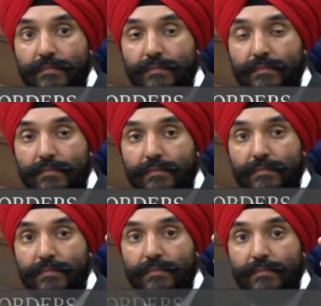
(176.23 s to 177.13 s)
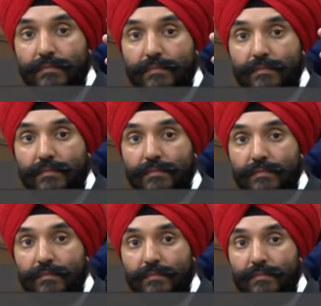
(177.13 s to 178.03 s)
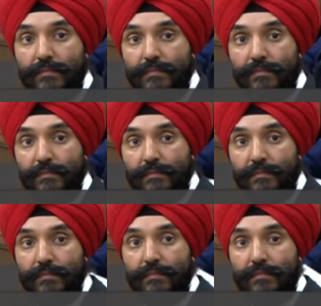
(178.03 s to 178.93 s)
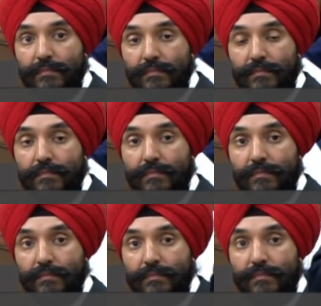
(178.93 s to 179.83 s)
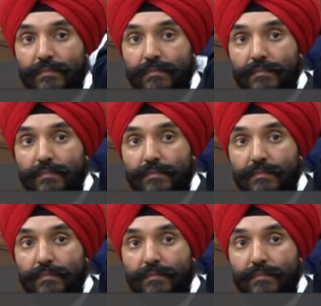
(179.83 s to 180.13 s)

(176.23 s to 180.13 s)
This person isn't speaking.